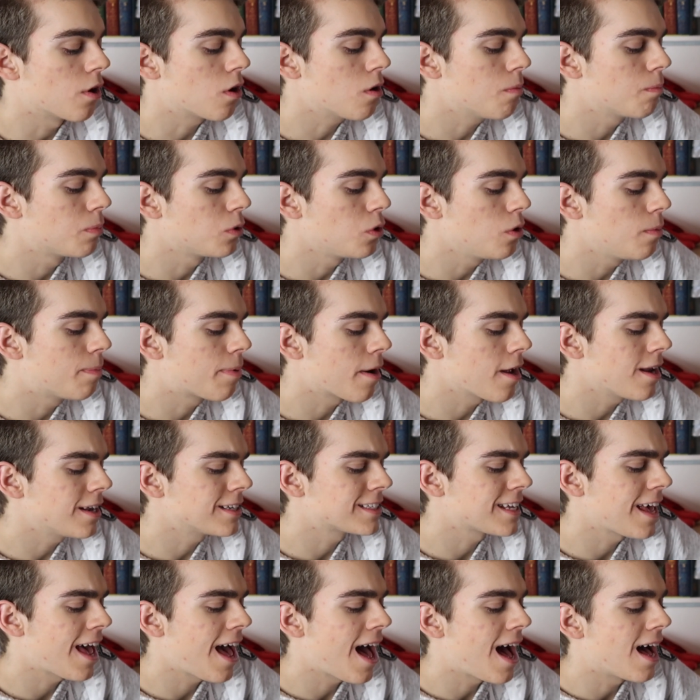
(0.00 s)
Their
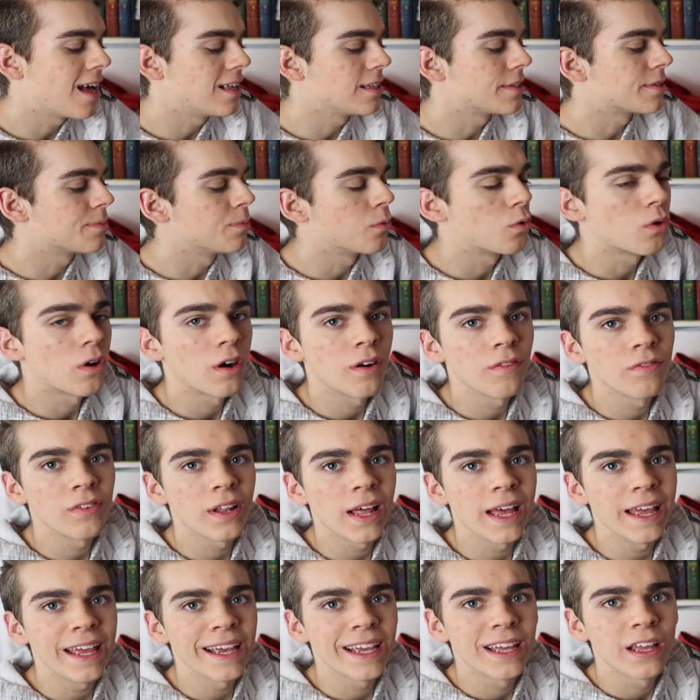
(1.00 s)
blueprint has more of
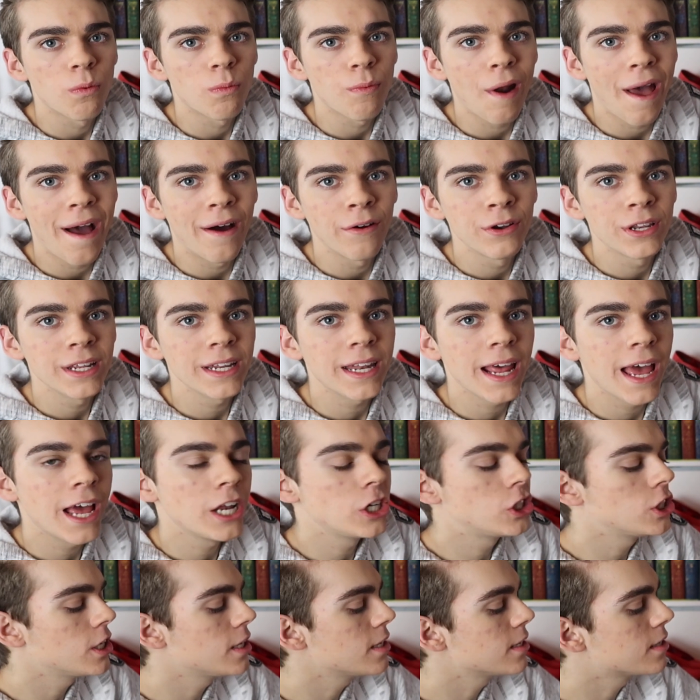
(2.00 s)
like rounded
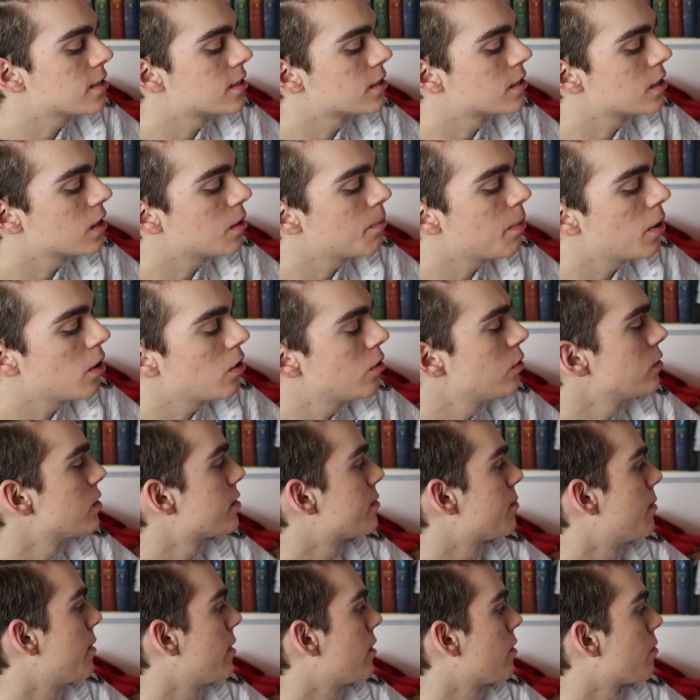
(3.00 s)
edges to the
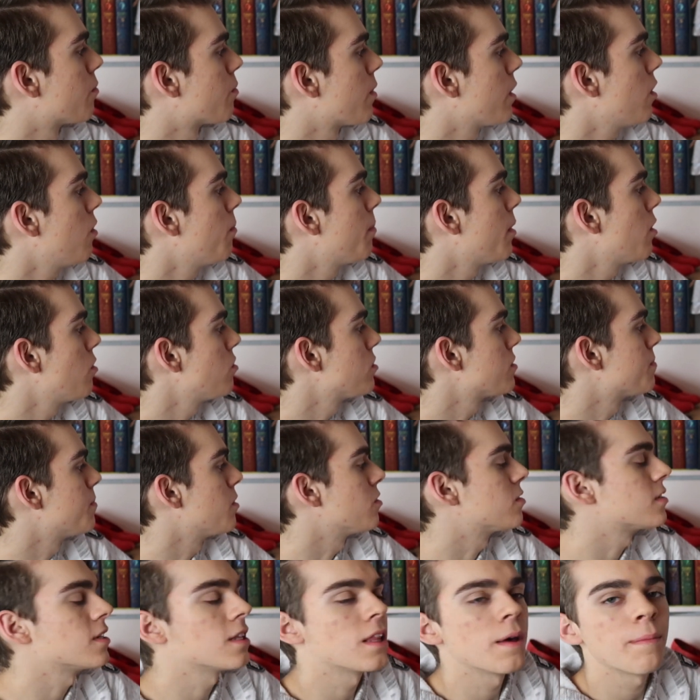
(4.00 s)
bows, when the real bows,
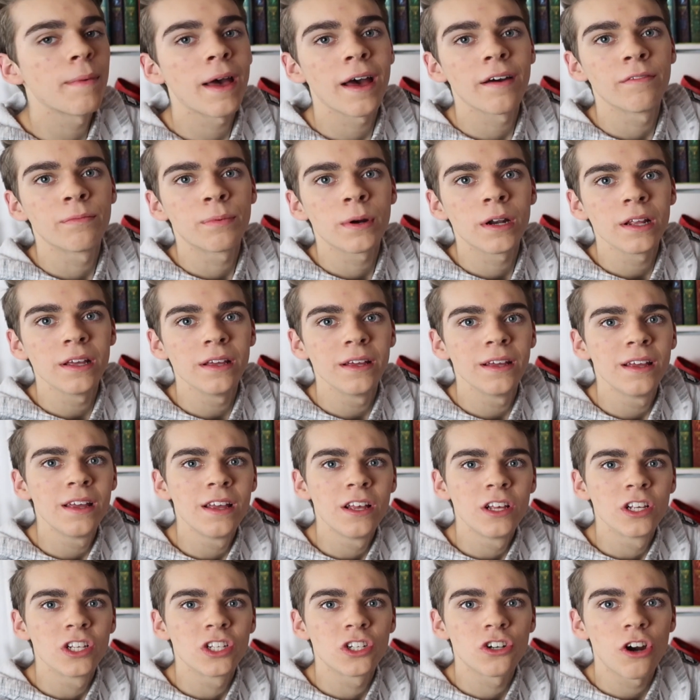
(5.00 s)
most of them have pretty
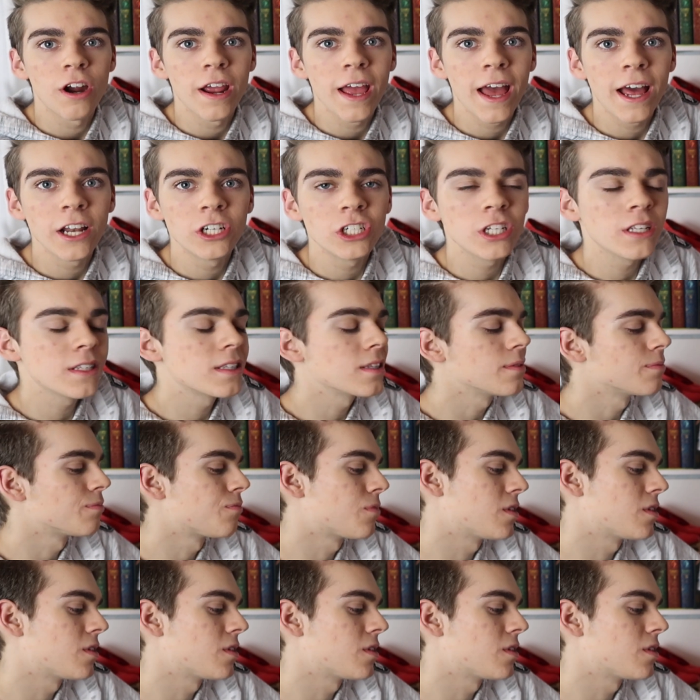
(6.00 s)
straight edges.